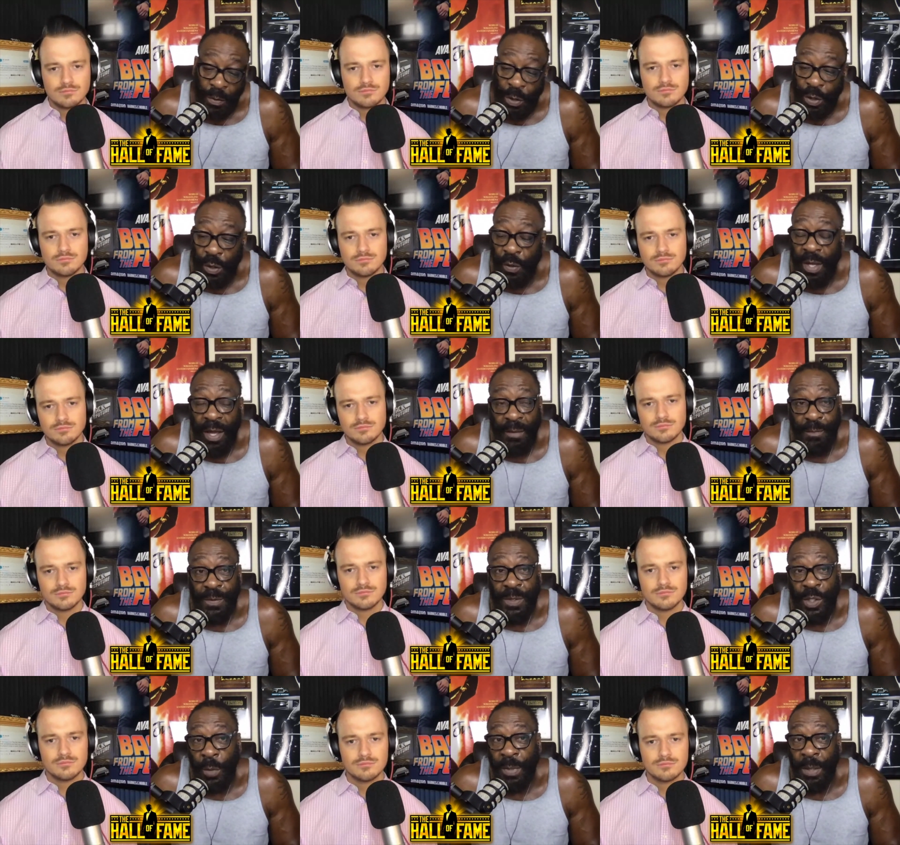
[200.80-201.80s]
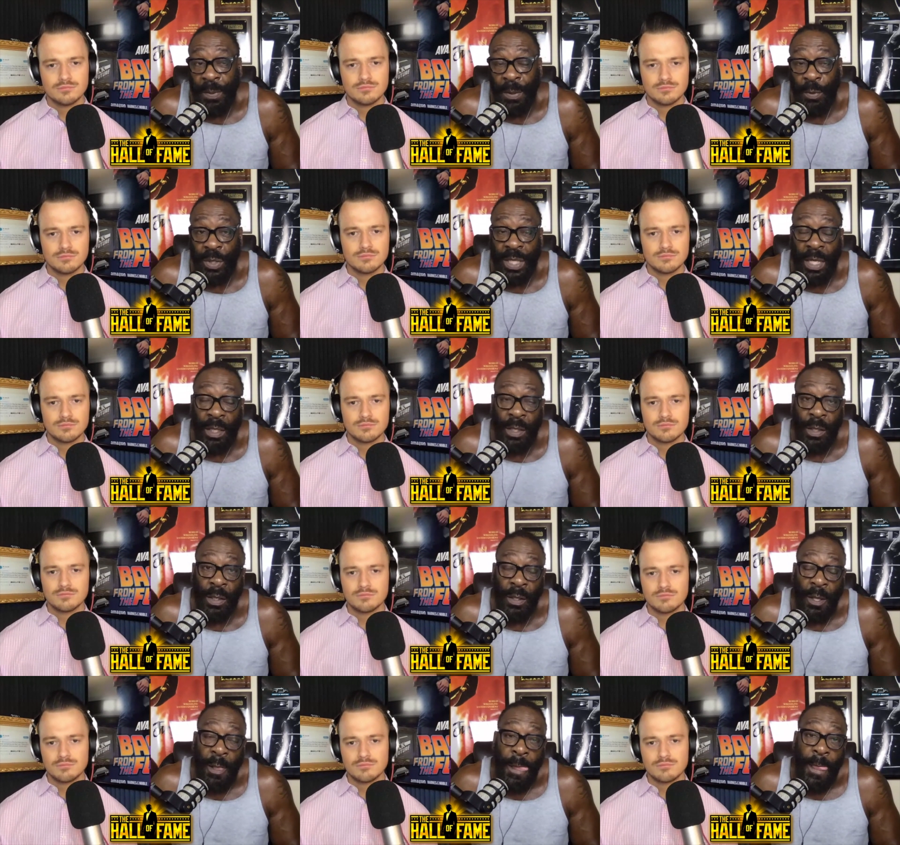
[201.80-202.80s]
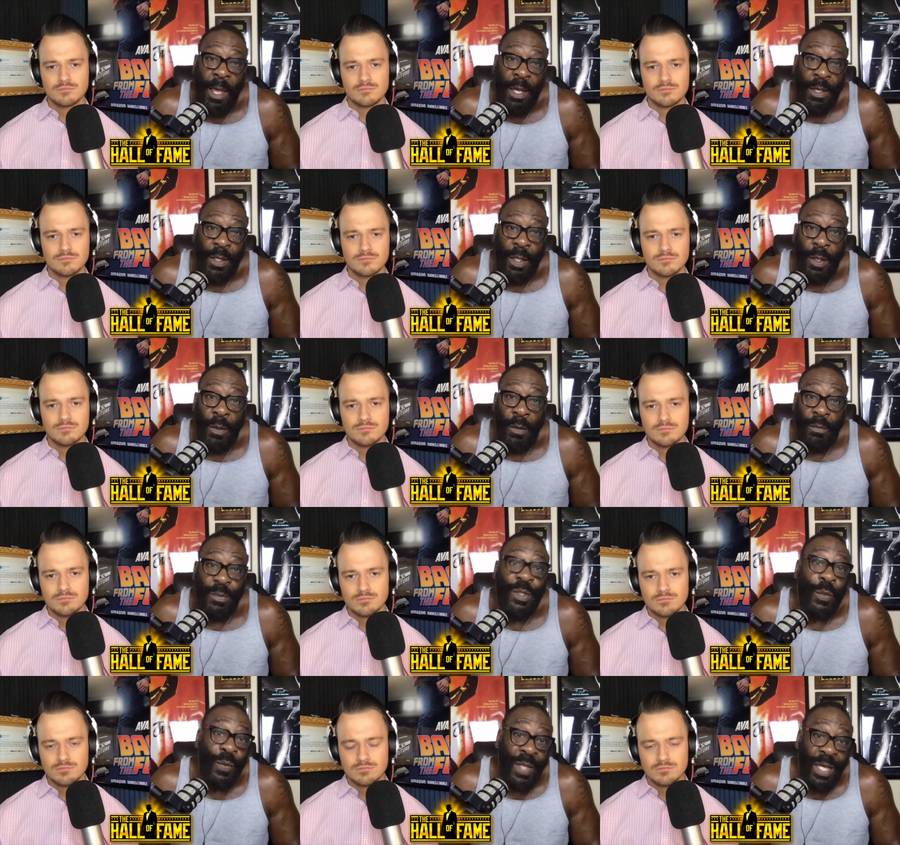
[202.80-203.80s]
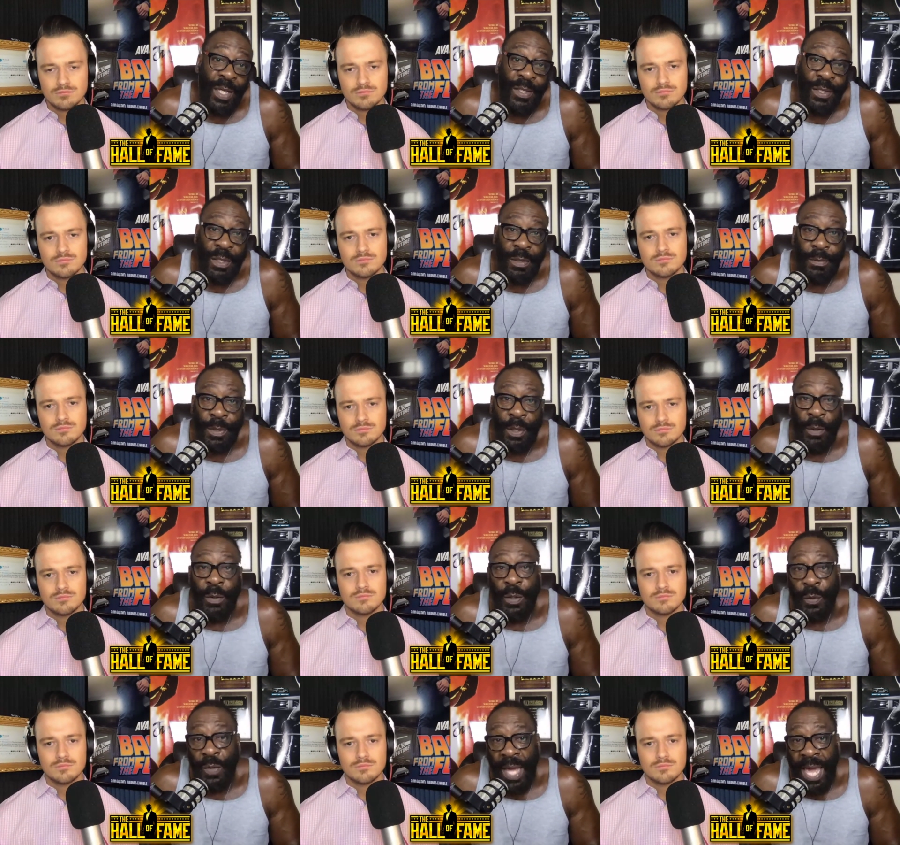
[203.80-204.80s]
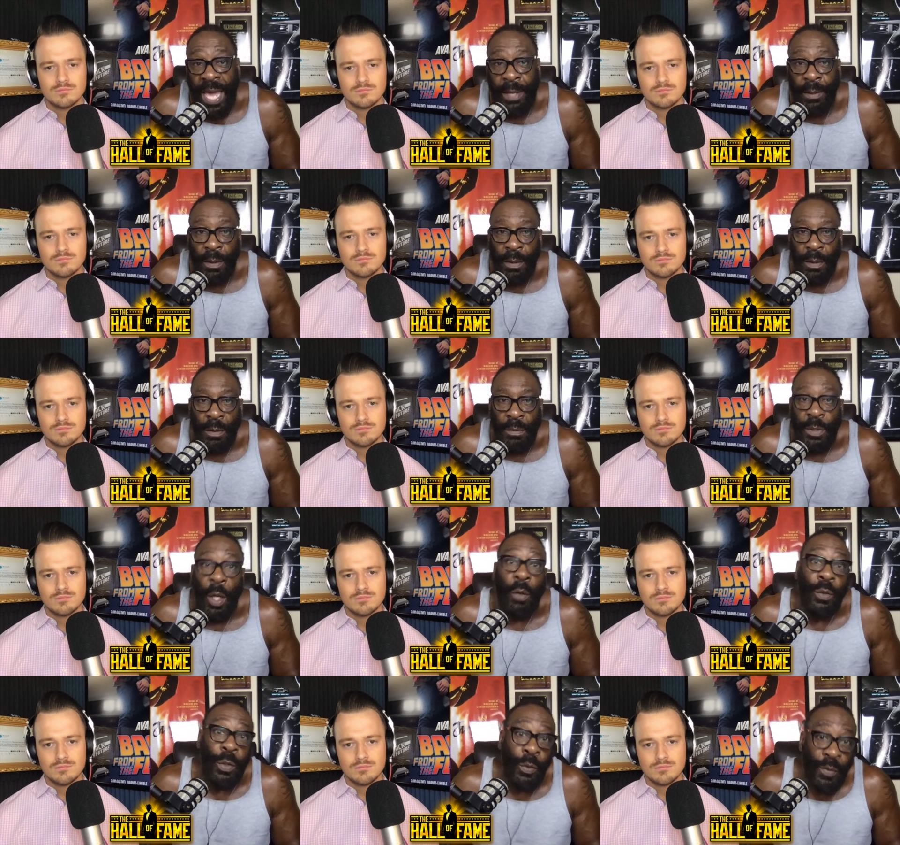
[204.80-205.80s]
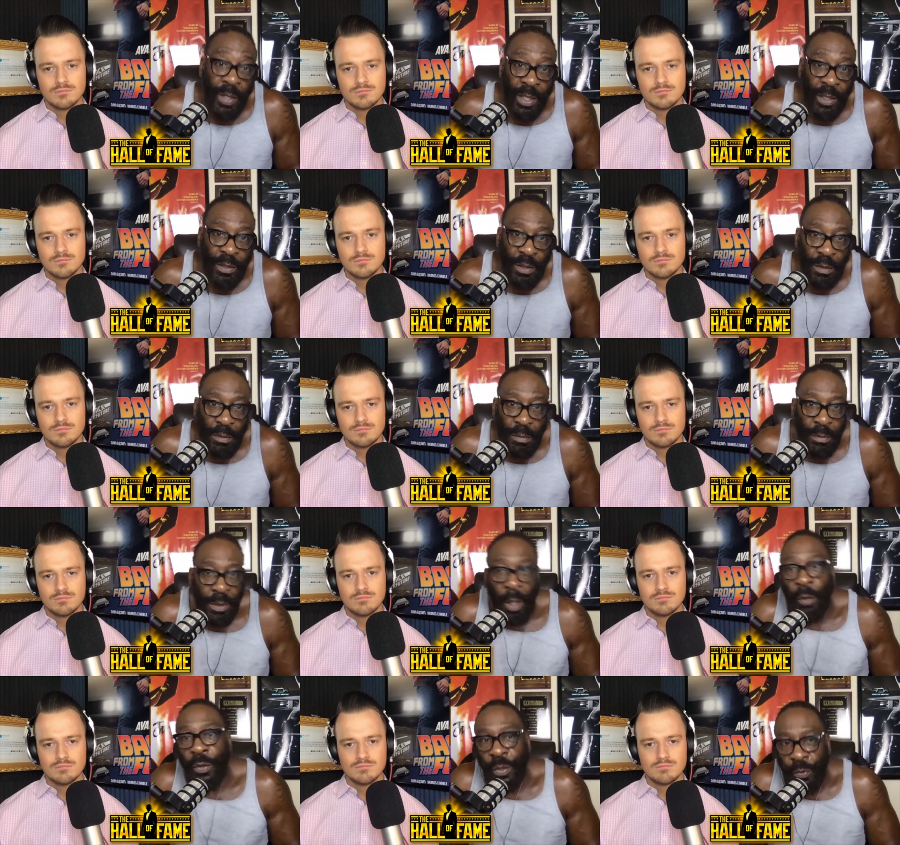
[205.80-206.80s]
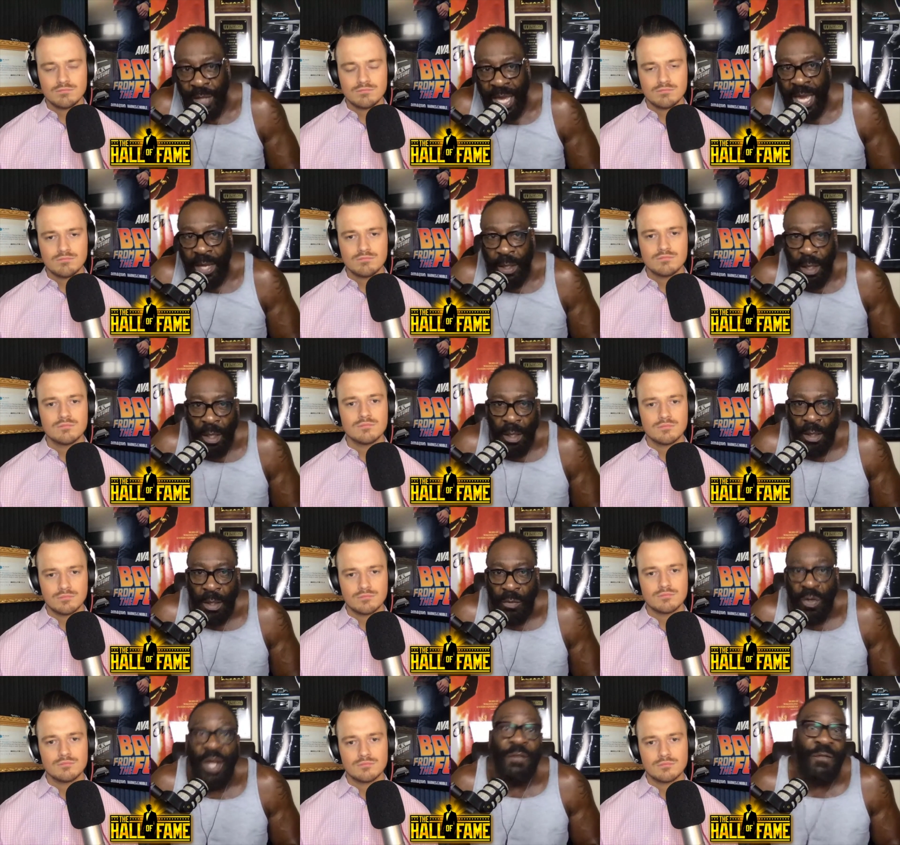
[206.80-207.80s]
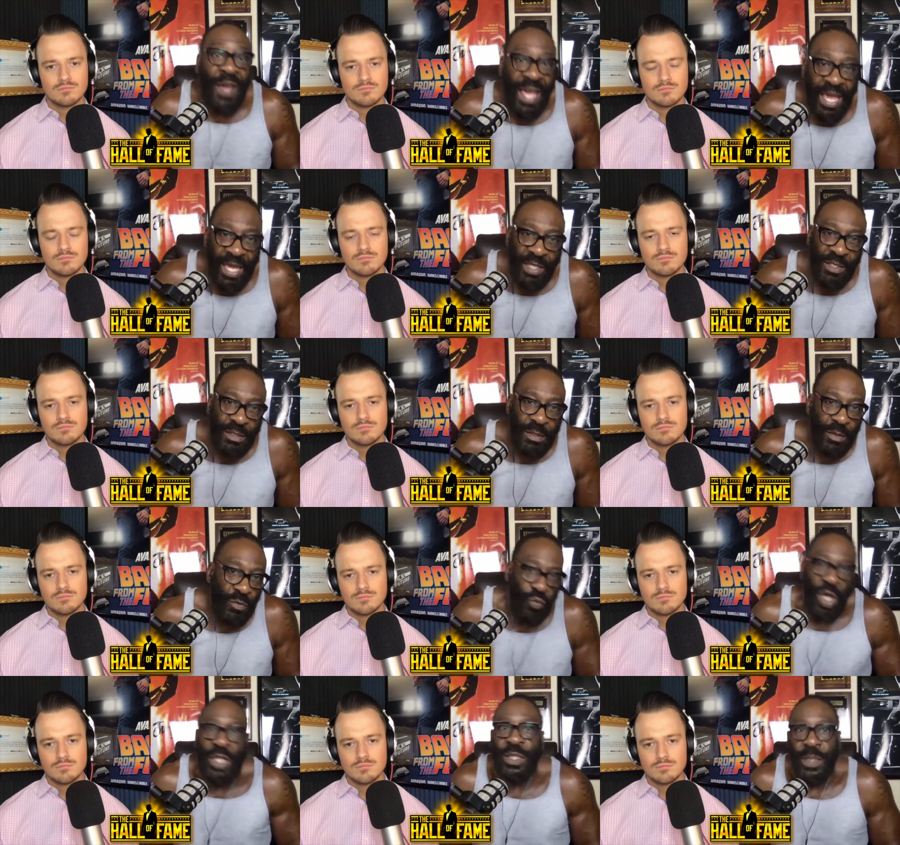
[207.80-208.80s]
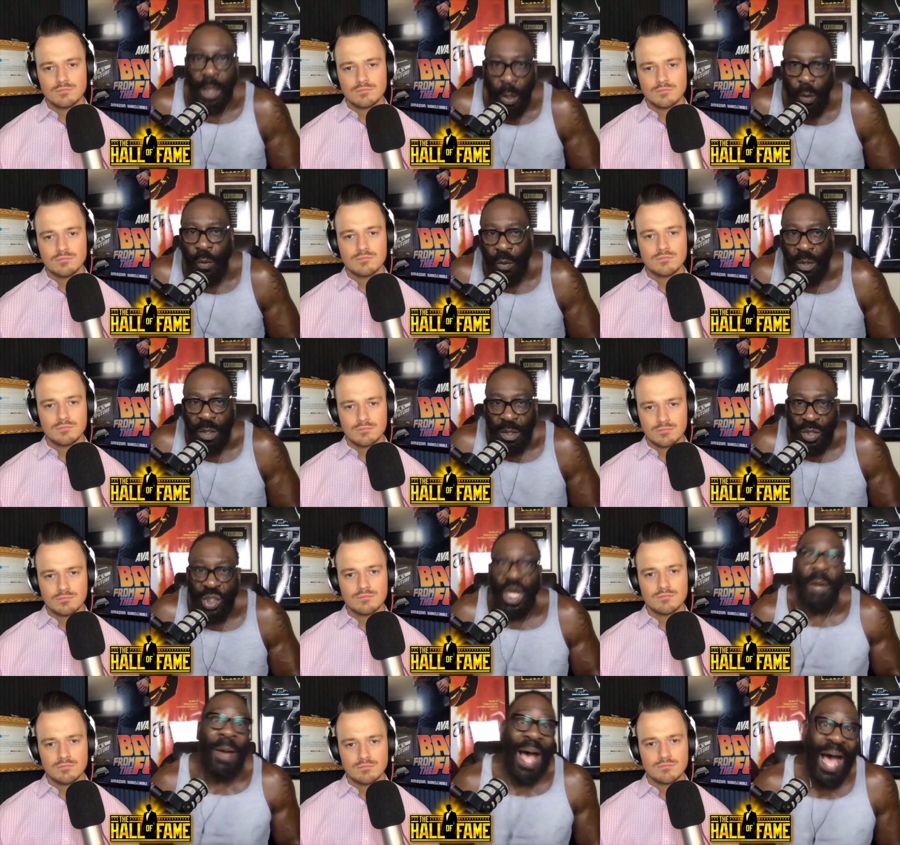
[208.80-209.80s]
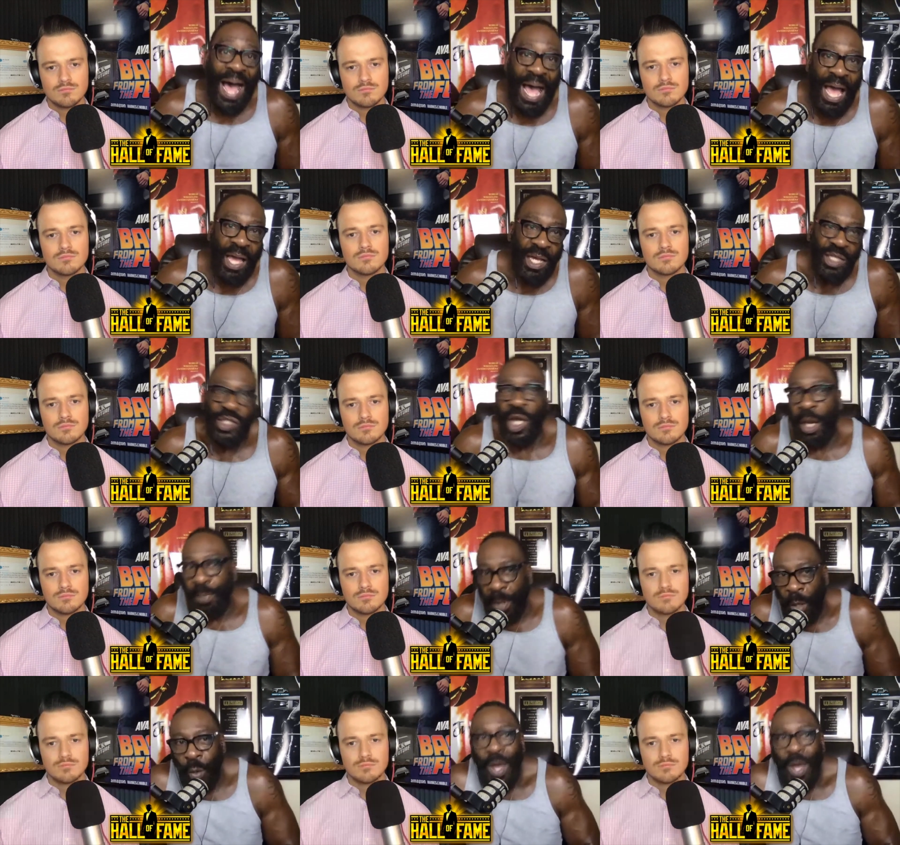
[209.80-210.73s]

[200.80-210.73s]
Speaker 1: you do have so many people telling you, you know, do this, you know, do that, don't do this, don't do that, run fast, run slow, jump high, jump low.